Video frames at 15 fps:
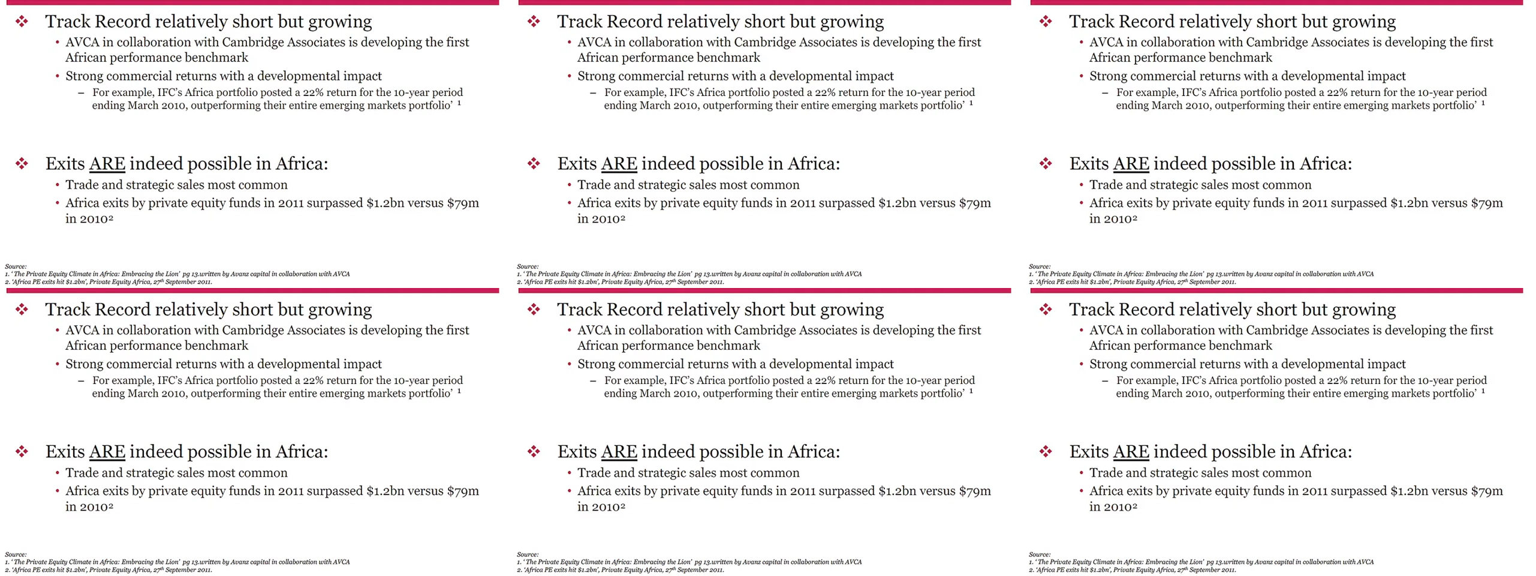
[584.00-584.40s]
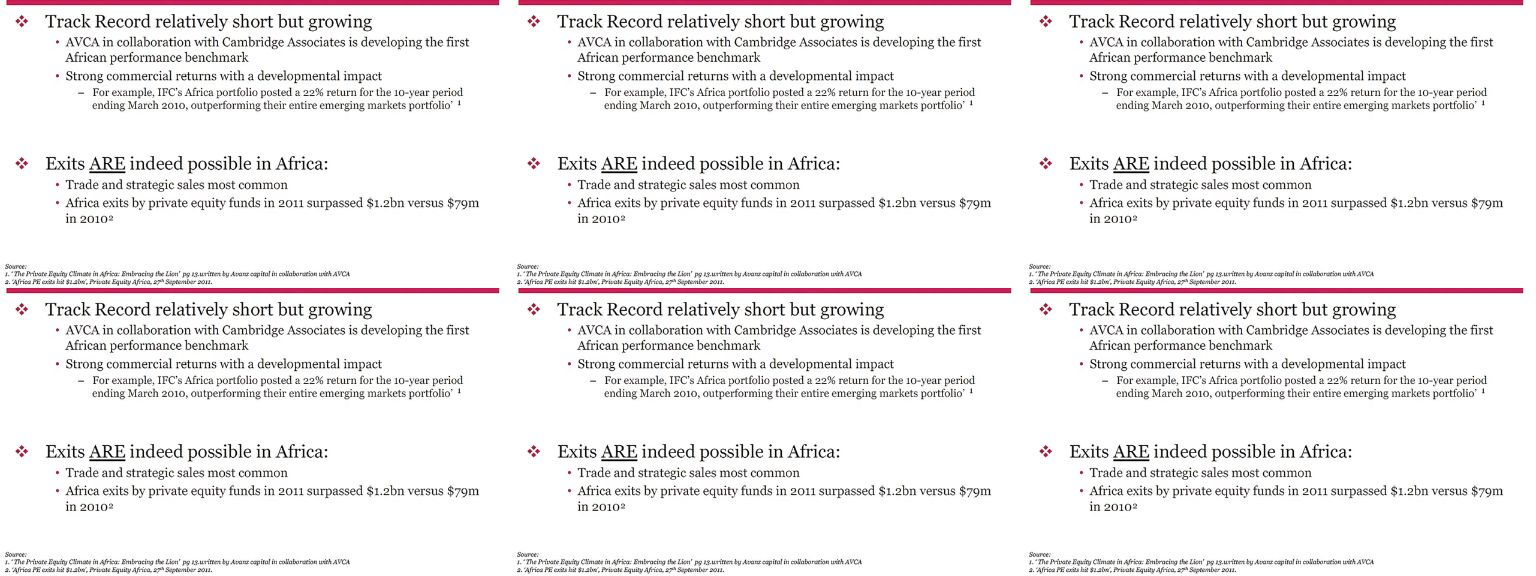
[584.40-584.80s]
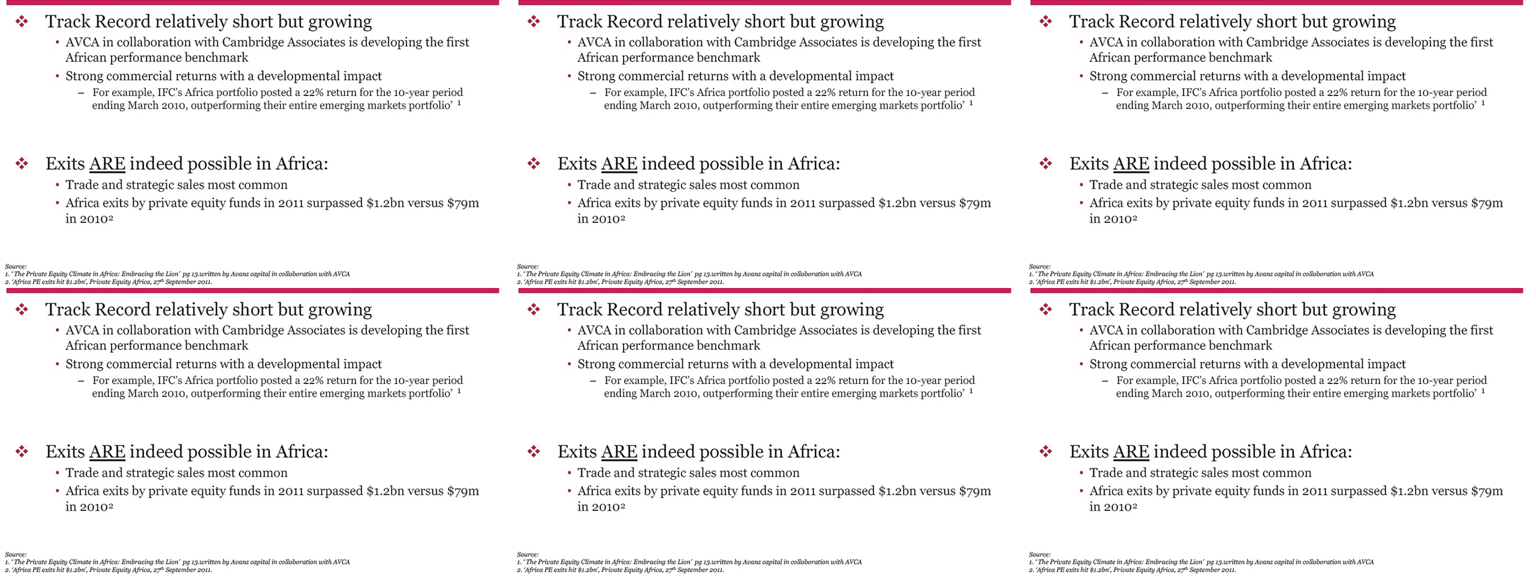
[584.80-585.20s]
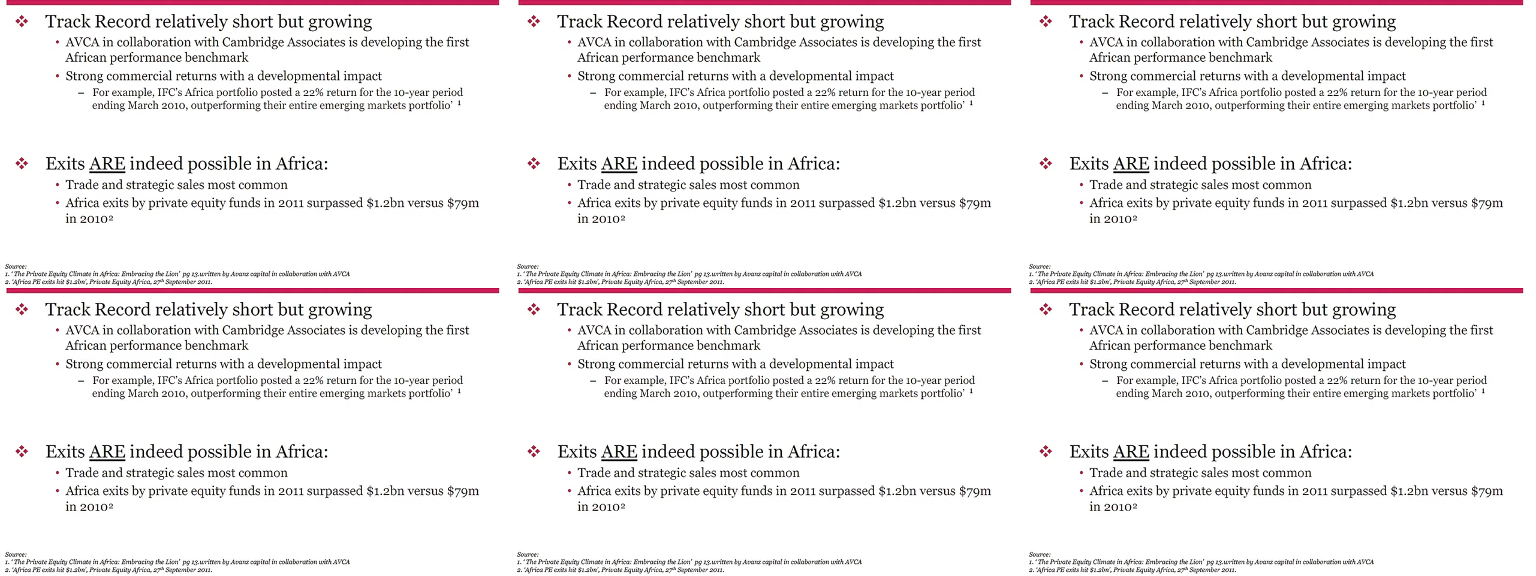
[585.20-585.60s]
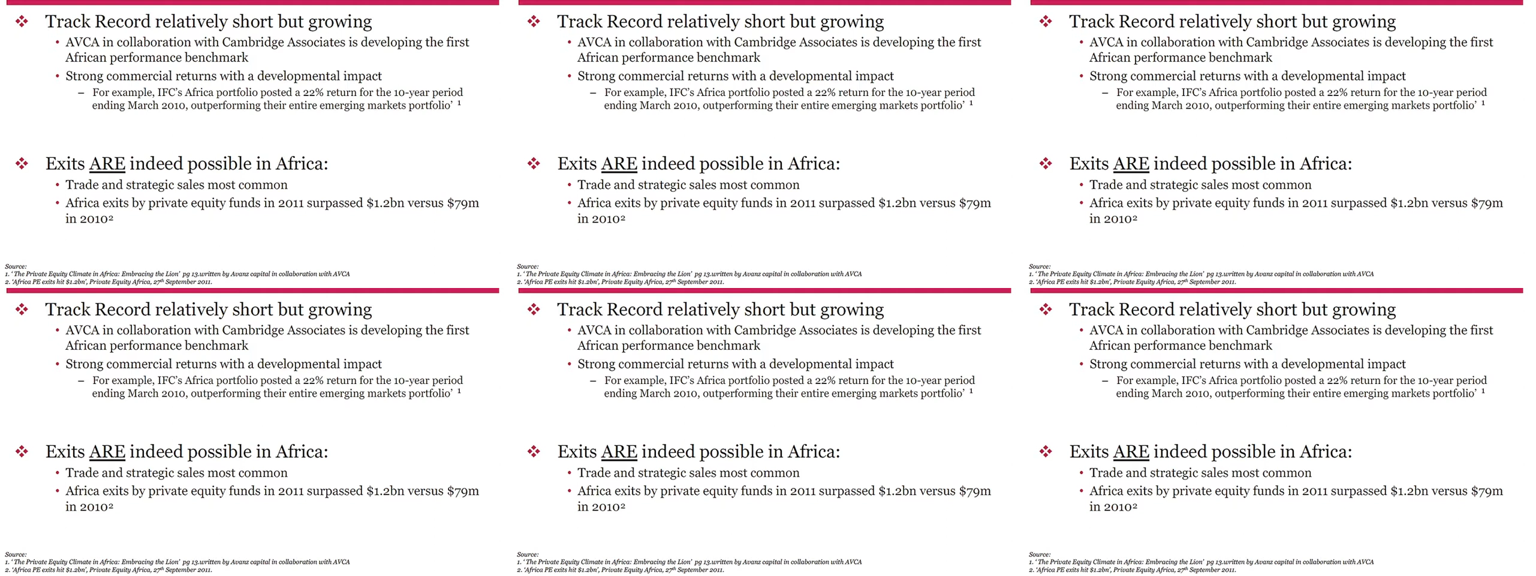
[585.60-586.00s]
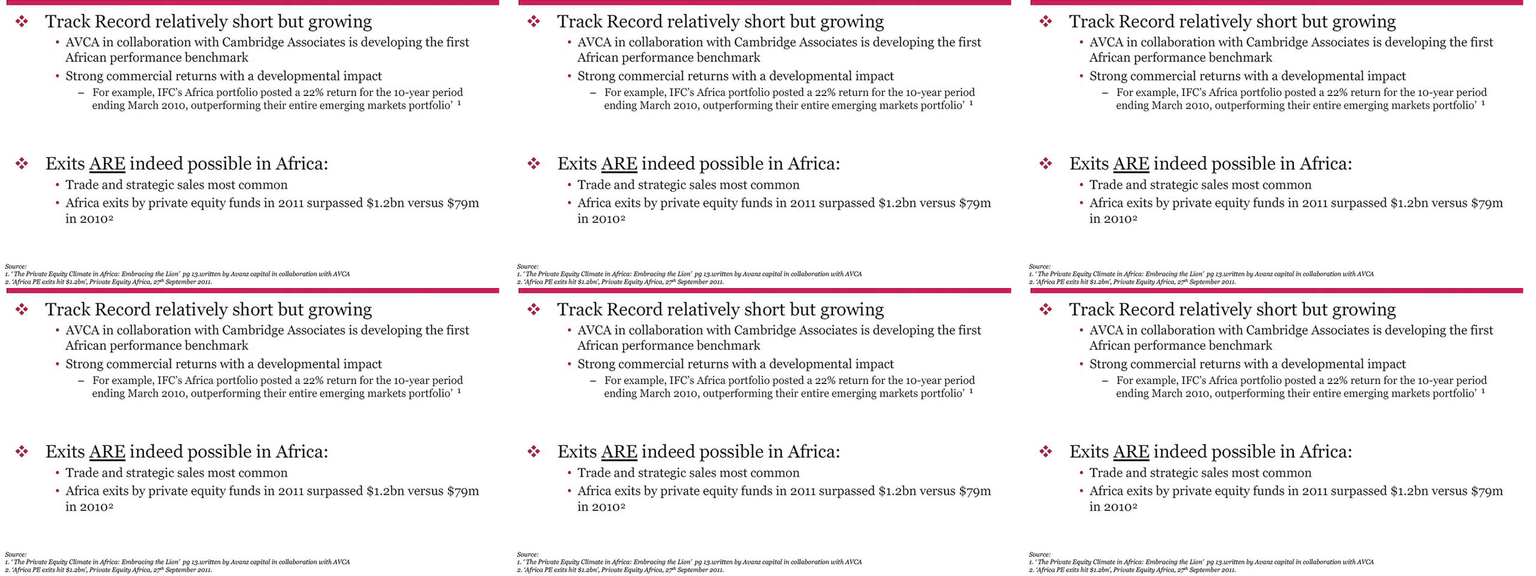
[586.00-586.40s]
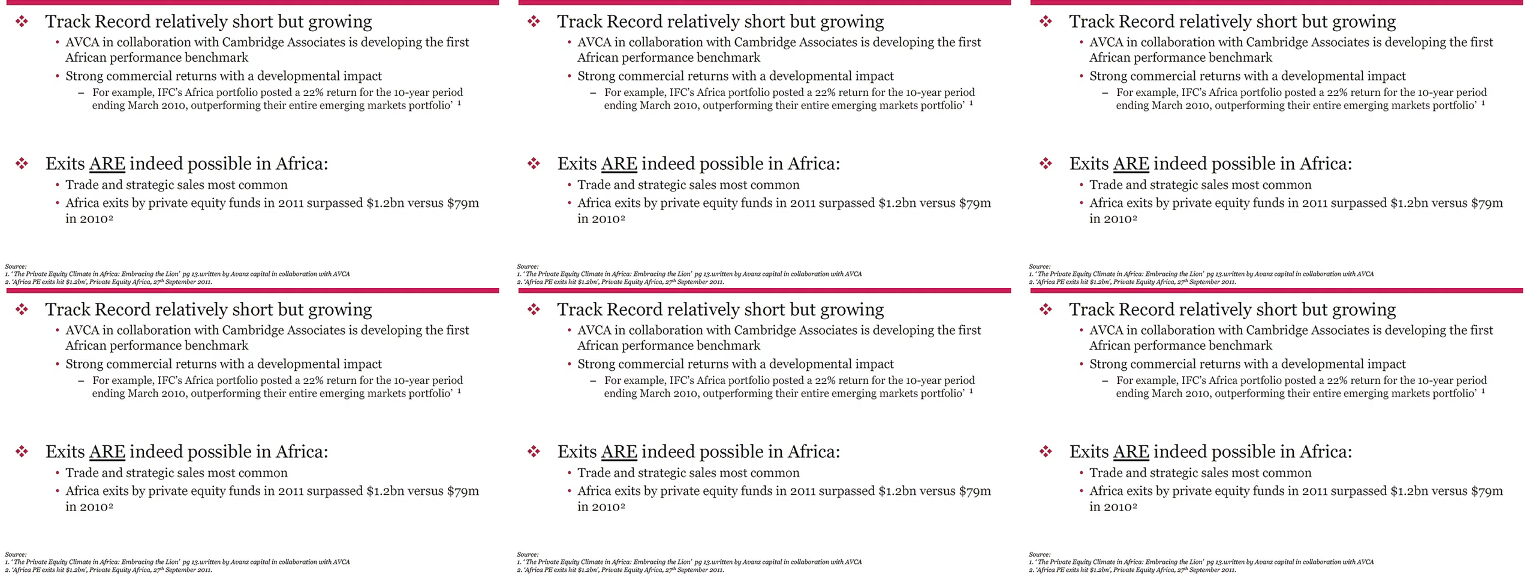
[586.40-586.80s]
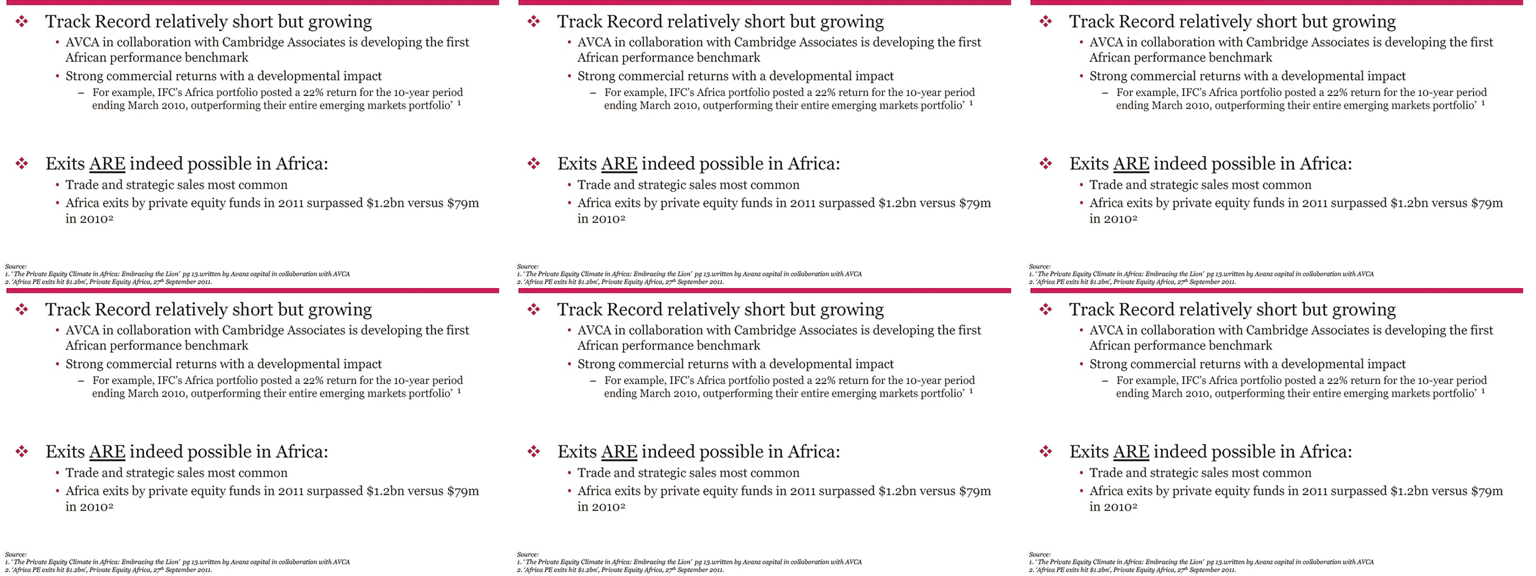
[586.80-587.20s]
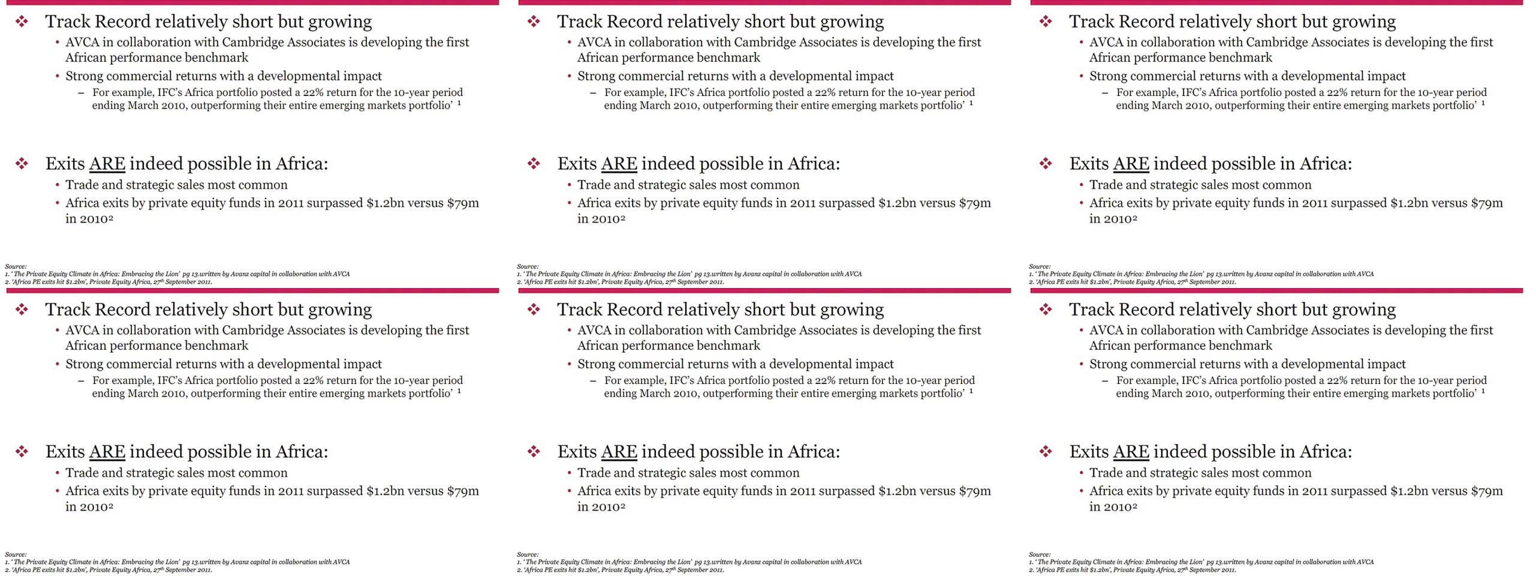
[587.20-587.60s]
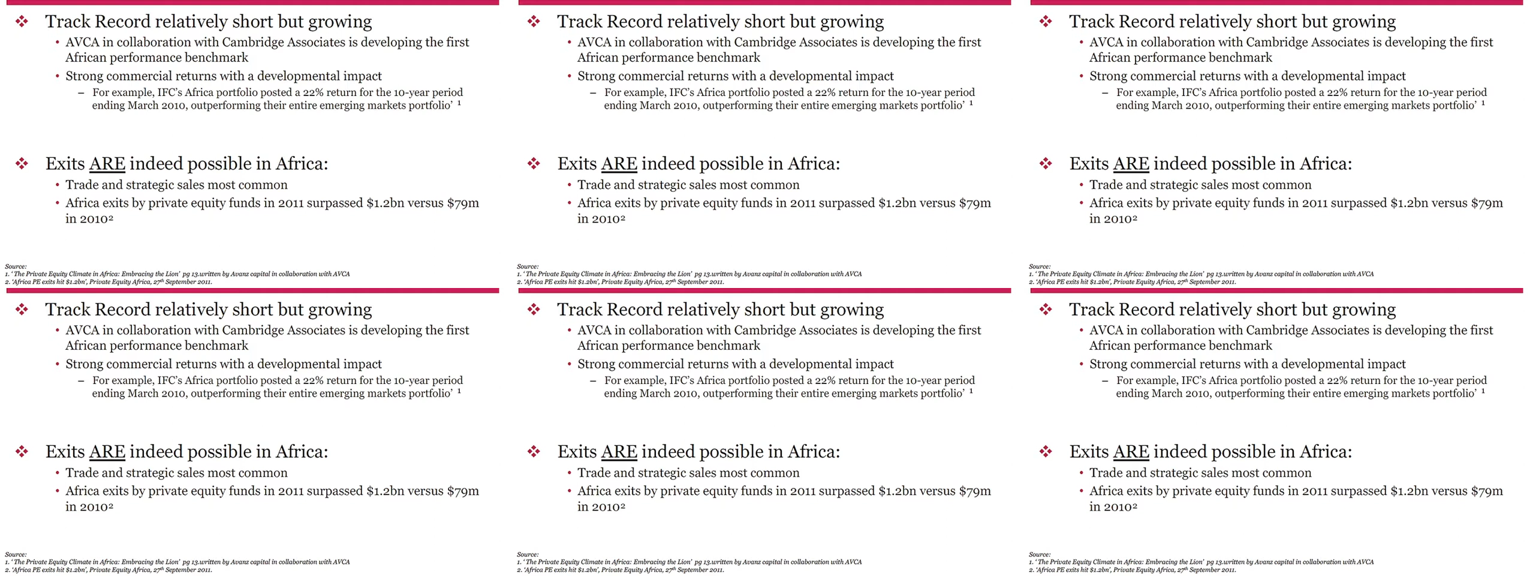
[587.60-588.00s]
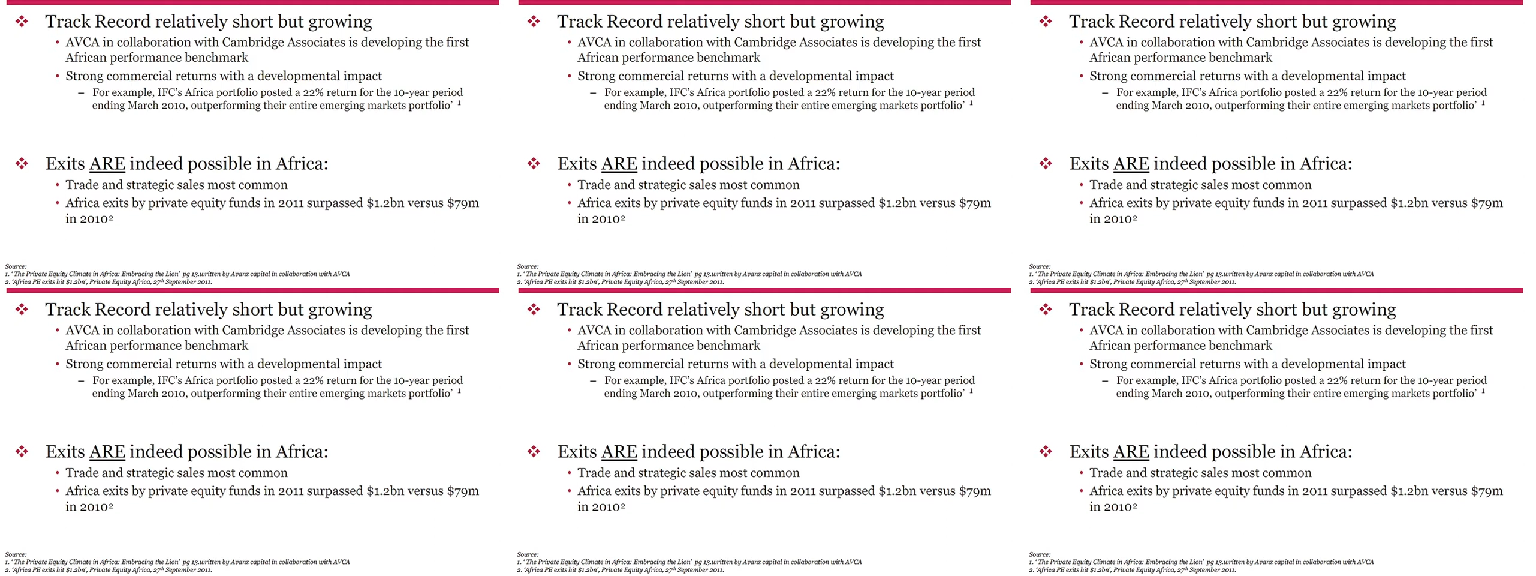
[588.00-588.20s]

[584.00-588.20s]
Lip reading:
Nobody's mouth can be seen.